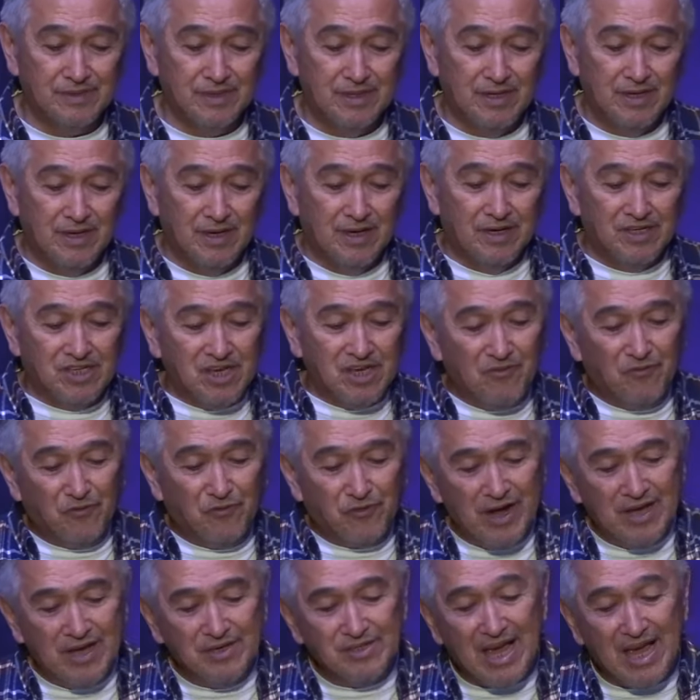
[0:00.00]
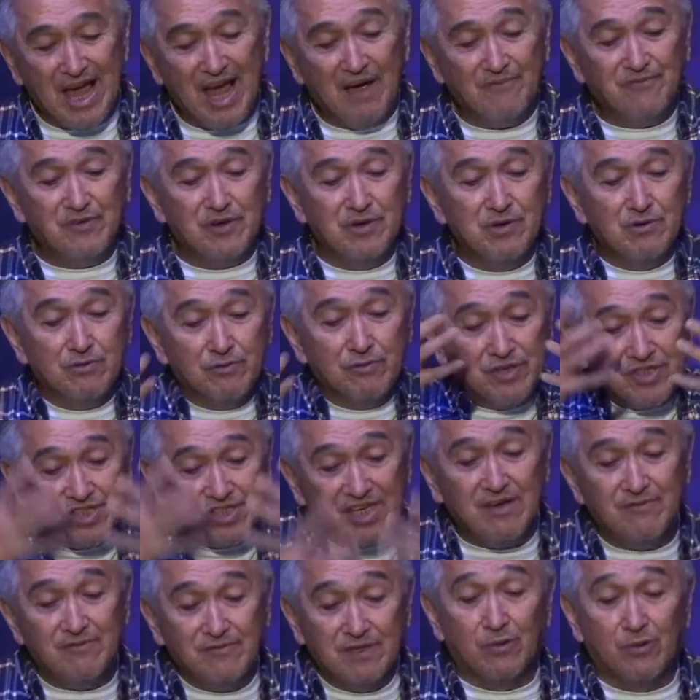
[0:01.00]
See, friends, after you
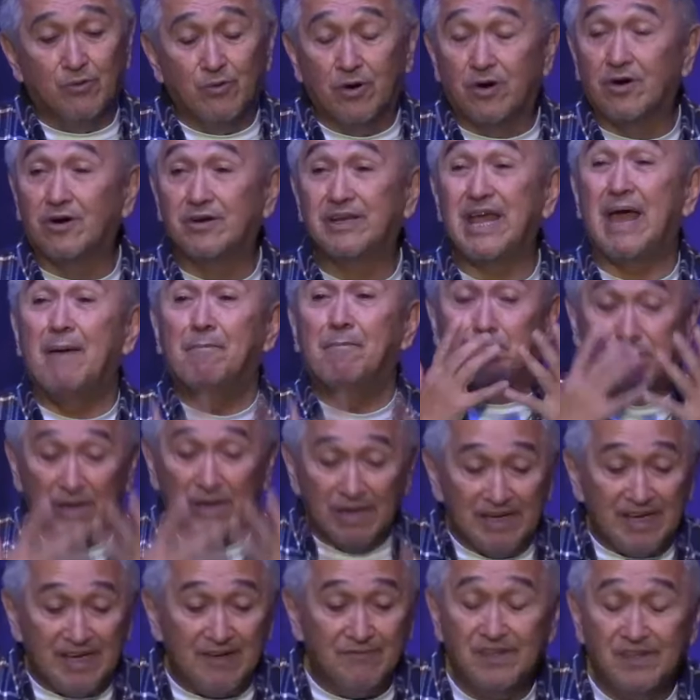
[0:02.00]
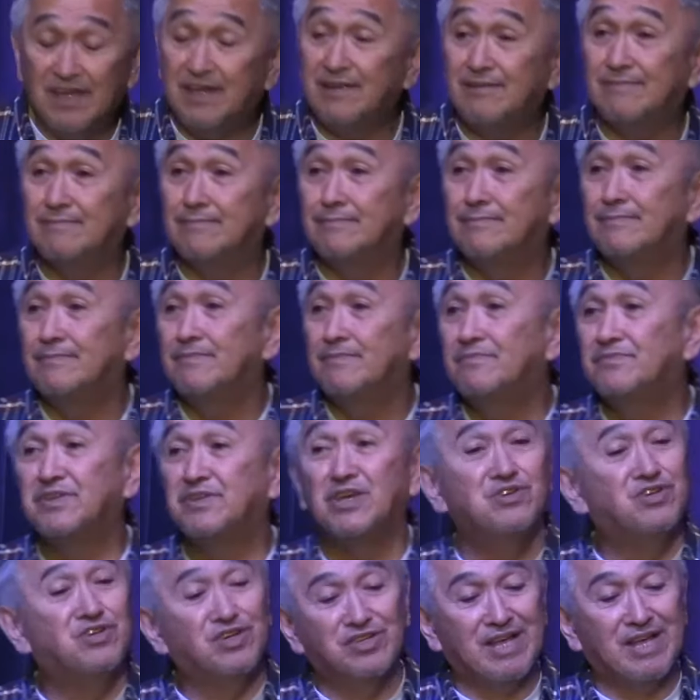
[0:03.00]
received the word and believed it,
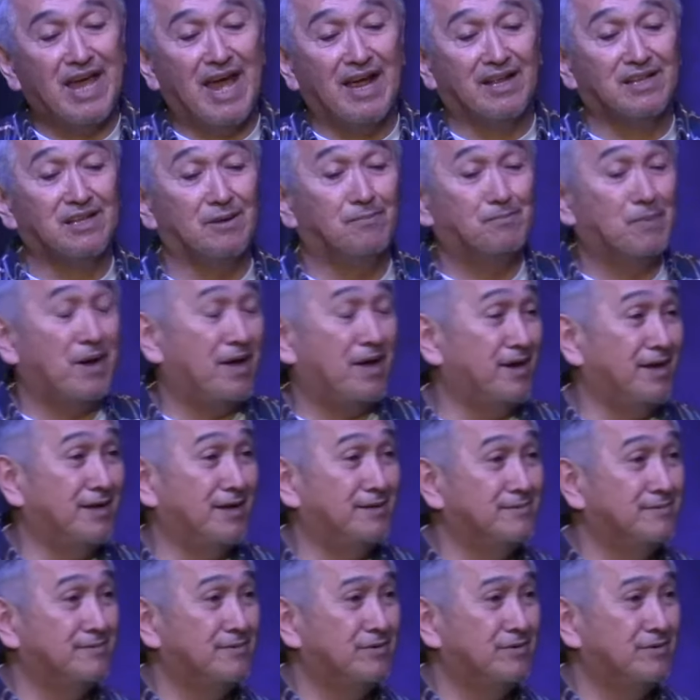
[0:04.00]
then just act upon it.